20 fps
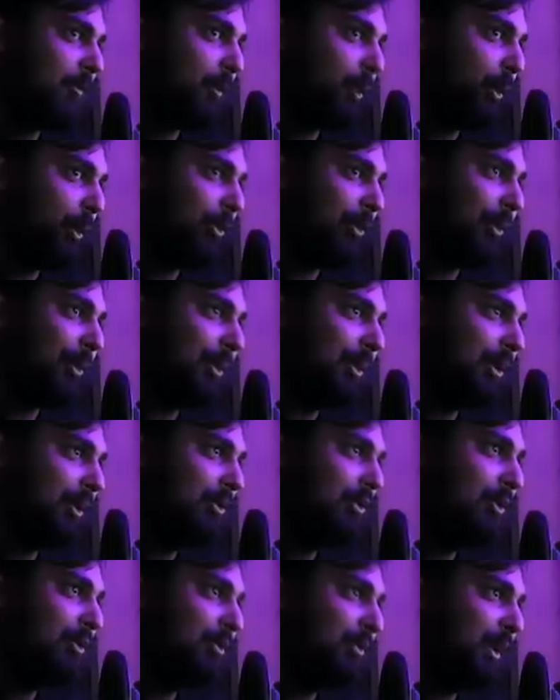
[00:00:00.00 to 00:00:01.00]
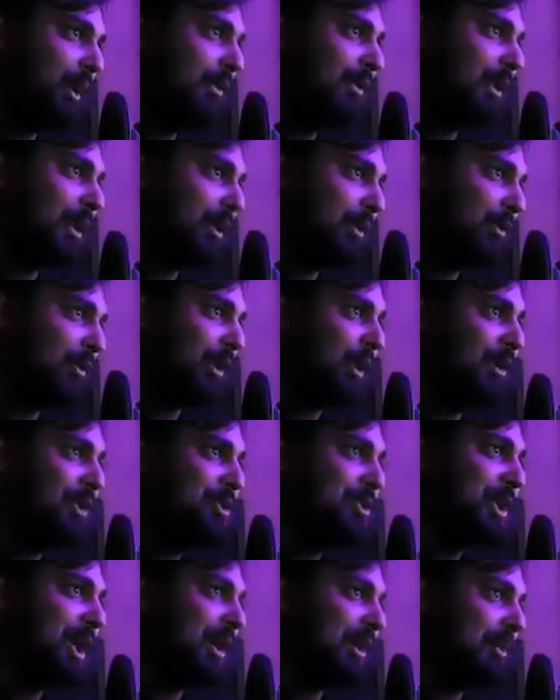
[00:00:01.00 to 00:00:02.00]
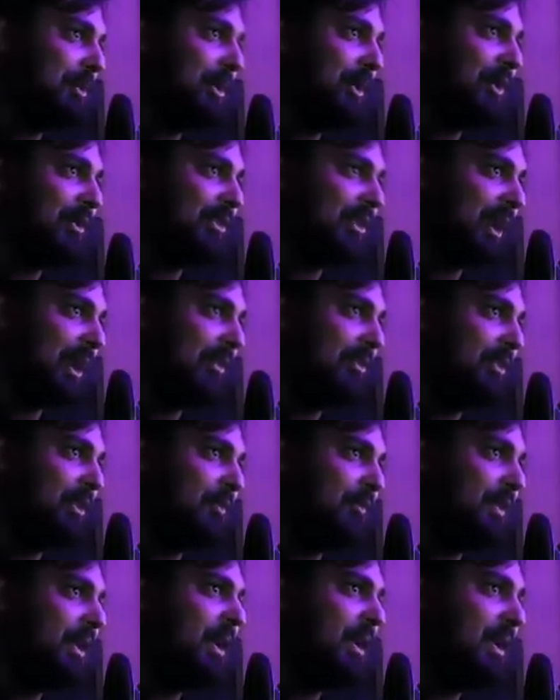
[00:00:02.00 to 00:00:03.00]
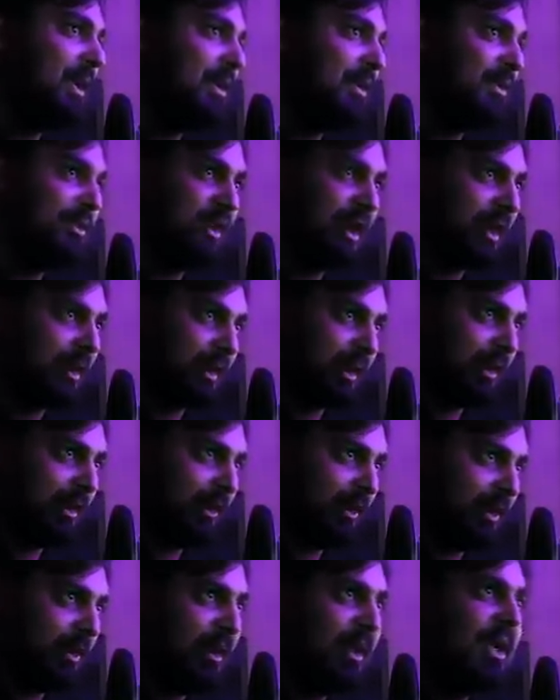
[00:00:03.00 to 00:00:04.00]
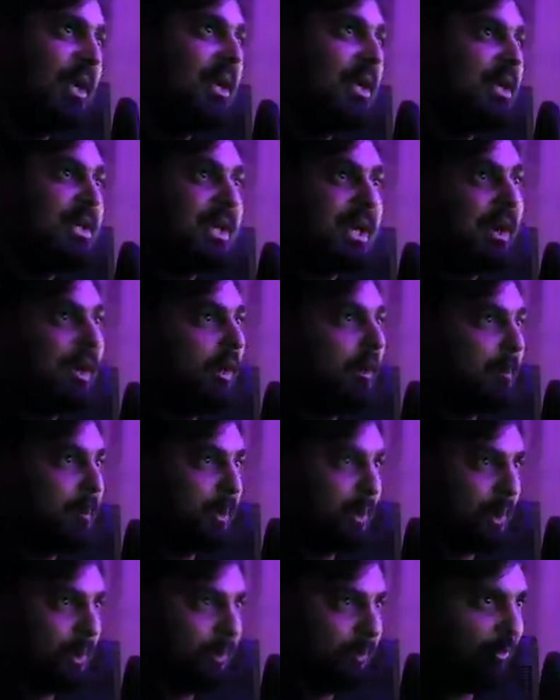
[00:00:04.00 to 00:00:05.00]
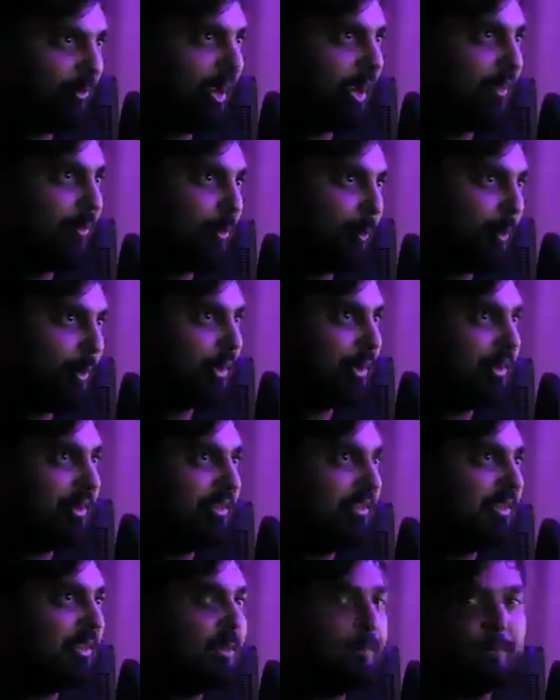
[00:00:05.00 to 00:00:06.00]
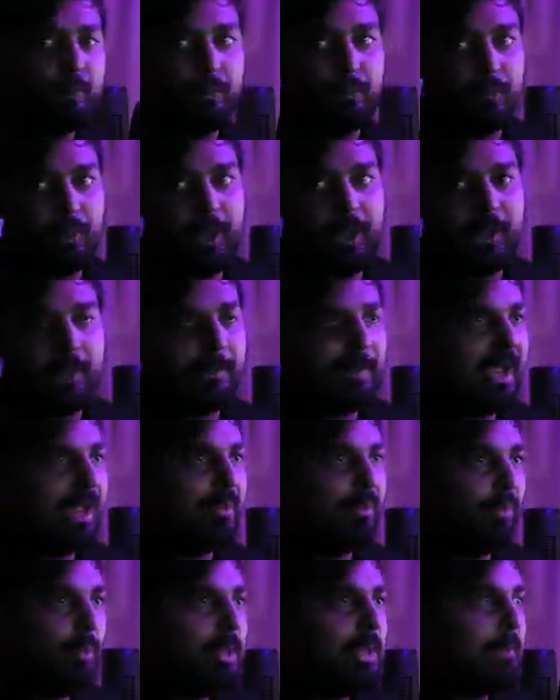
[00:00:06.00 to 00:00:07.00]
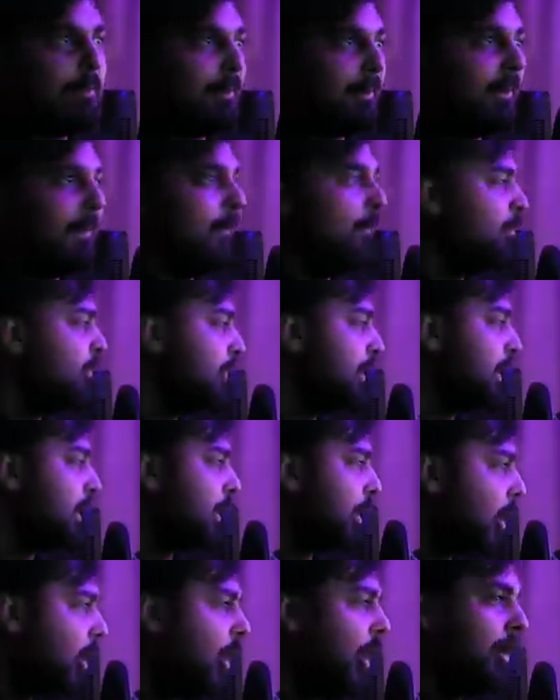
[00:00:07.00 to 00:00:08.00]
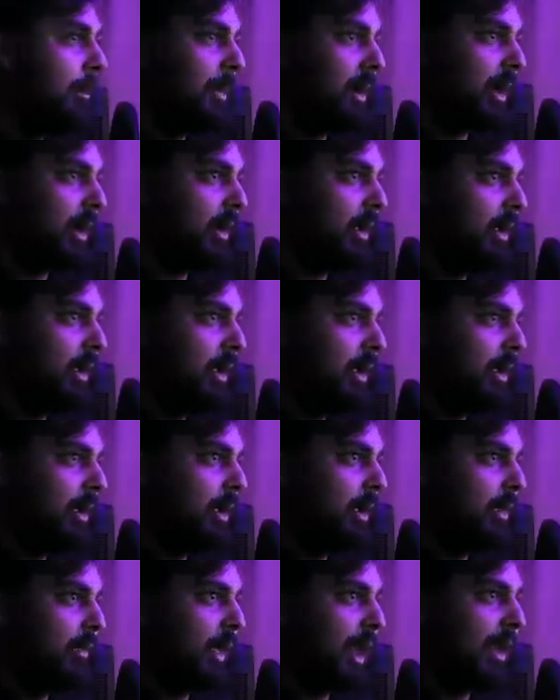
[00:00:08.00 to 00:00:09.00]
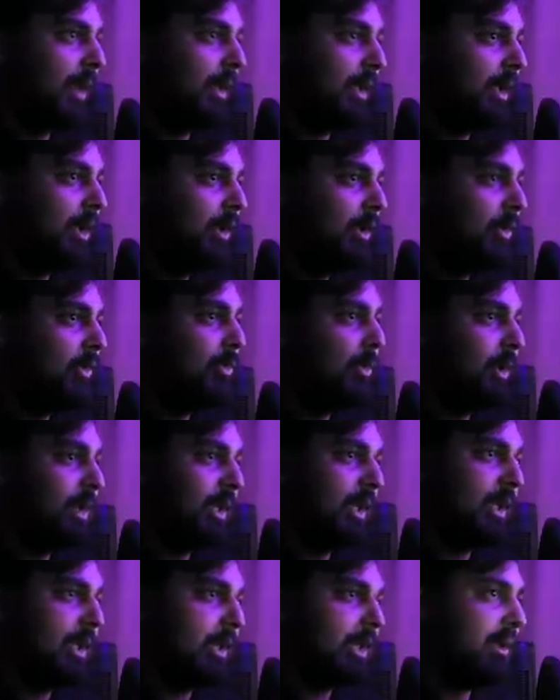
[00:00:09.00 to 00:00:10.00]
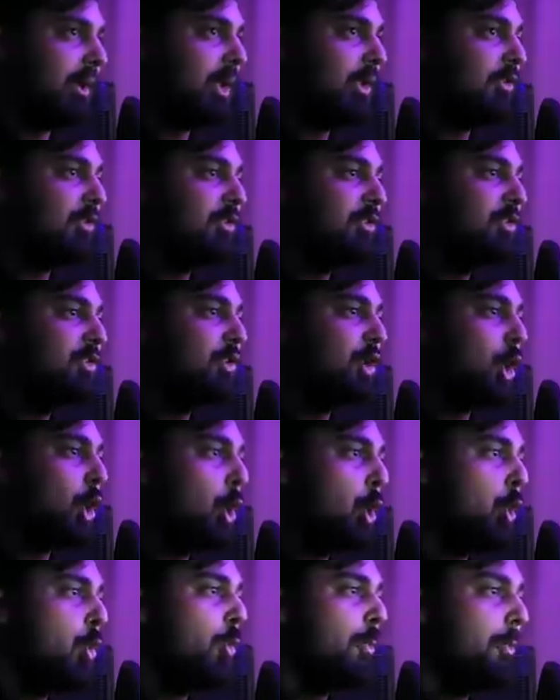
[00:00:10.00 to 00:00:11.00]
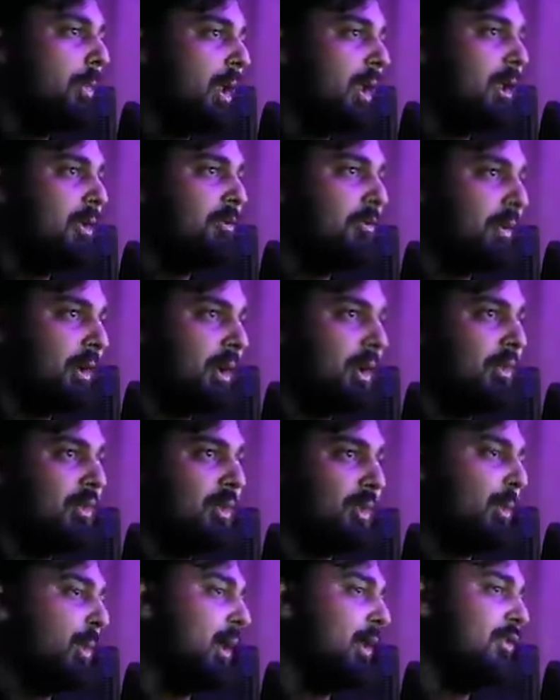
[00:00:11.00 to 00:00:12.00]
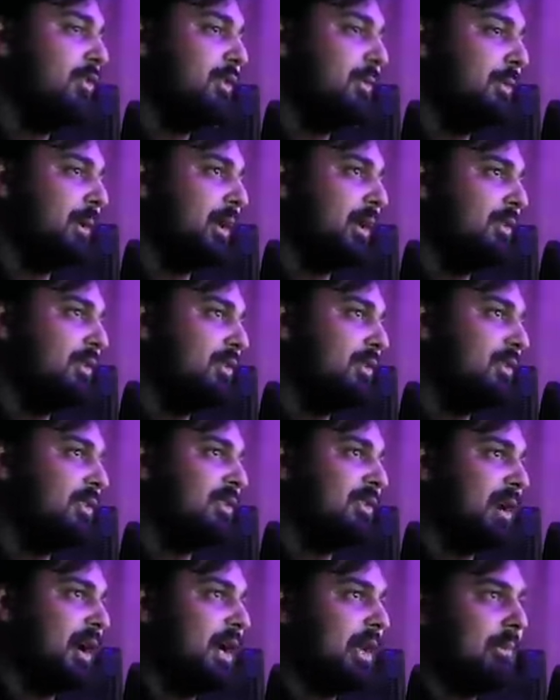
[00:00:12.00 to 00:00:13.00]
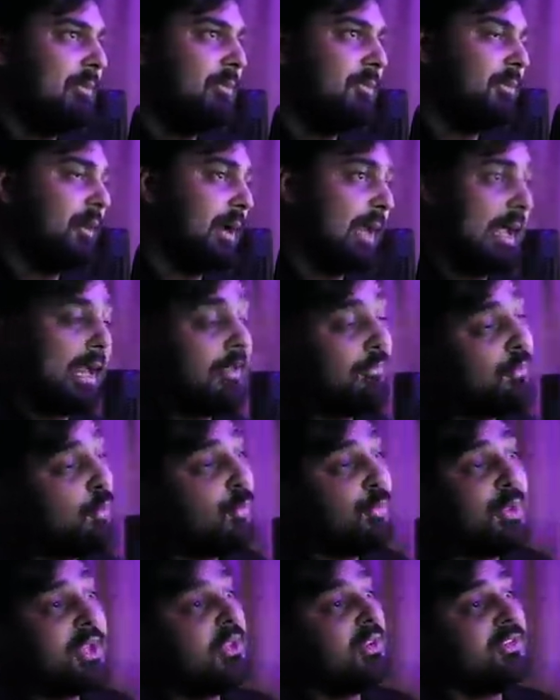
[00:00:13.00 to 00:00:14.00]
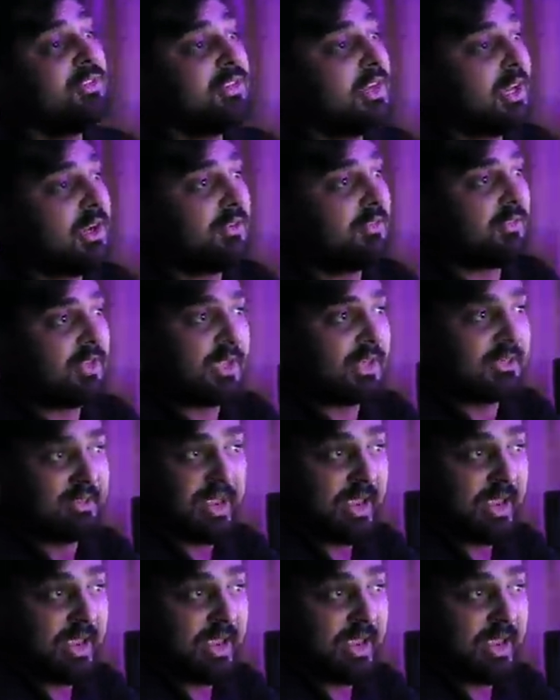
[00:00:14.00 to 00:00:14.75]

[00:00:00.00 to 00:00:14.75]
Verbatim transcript: force, a religious faith that is unshakable and sound. Divinity does not kill. Dare to put your faith with the deceitful realm and reap the karma that lingers within. They got so many fucking donation pages. It's not even funny. And if you think the site is like